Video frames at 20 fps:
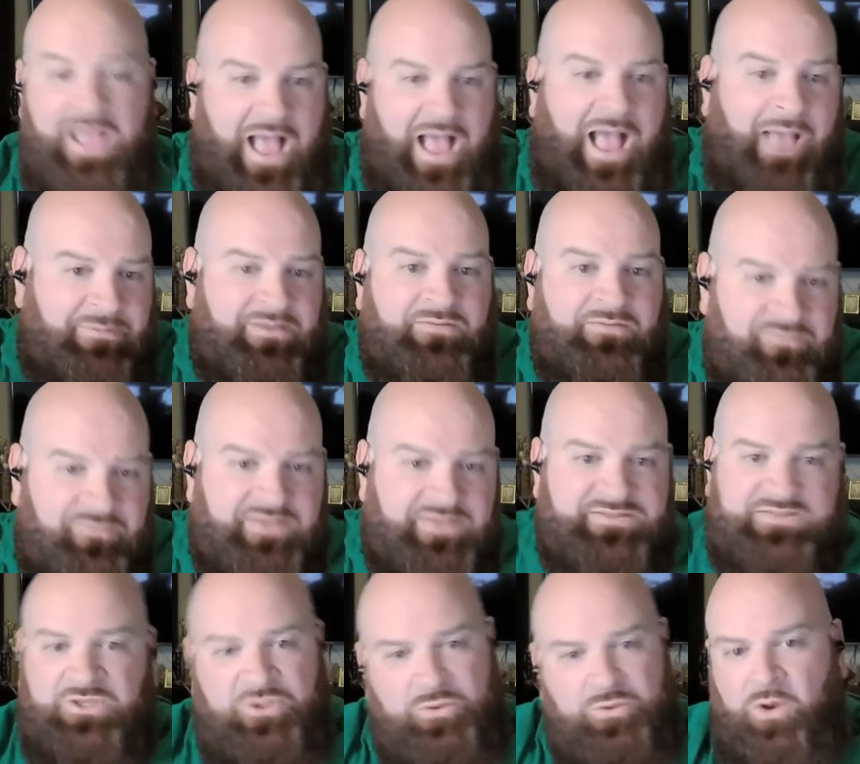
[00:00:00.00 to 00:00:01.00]
I'm
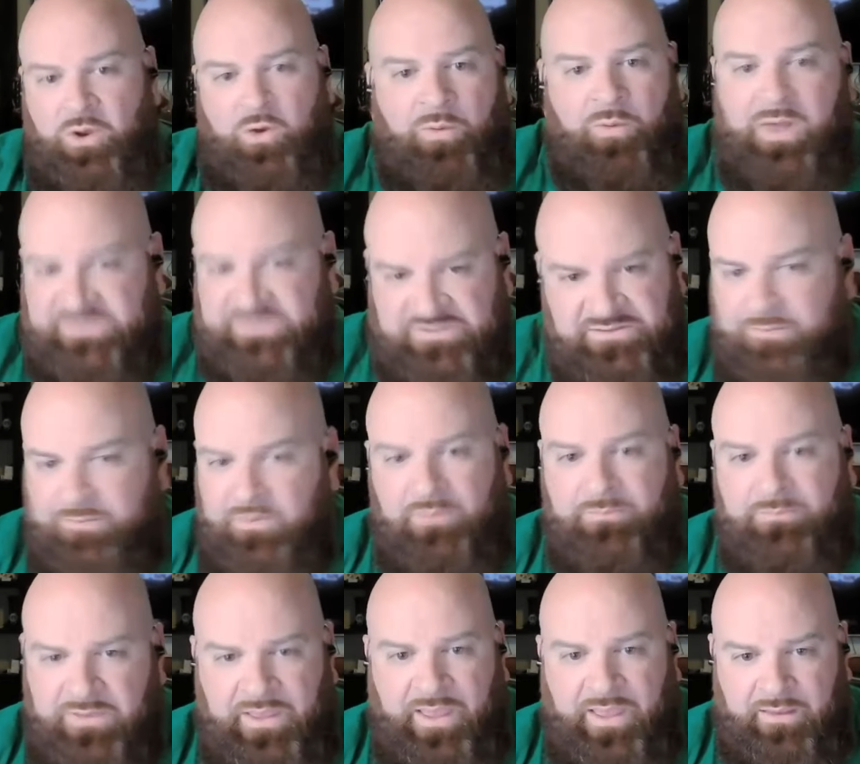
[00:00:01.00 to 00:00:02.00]
convinced that you don't watch
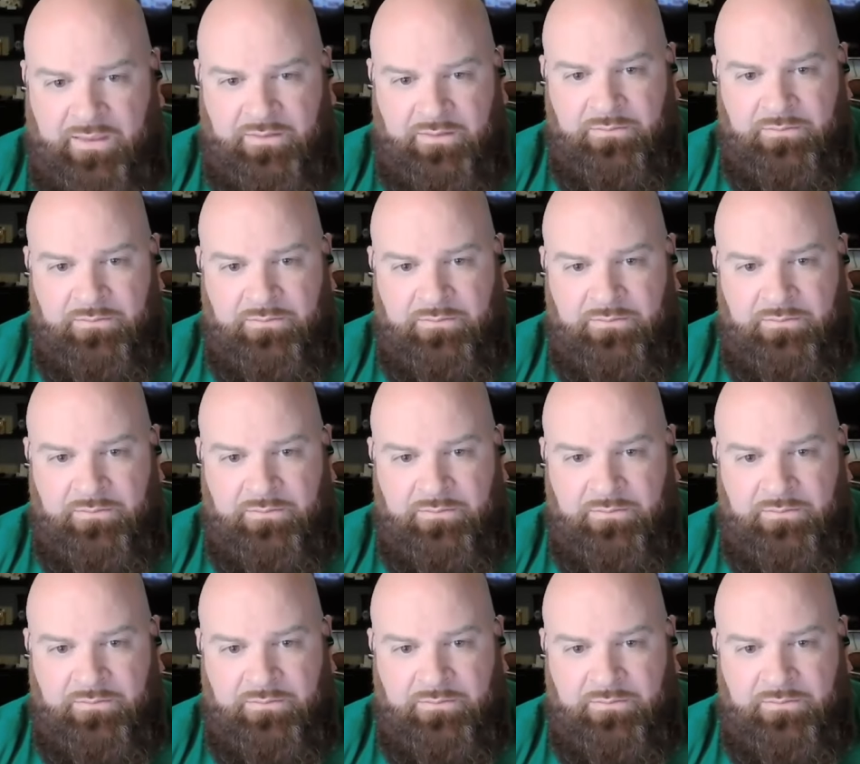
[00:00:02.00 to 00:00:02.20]
WNBA.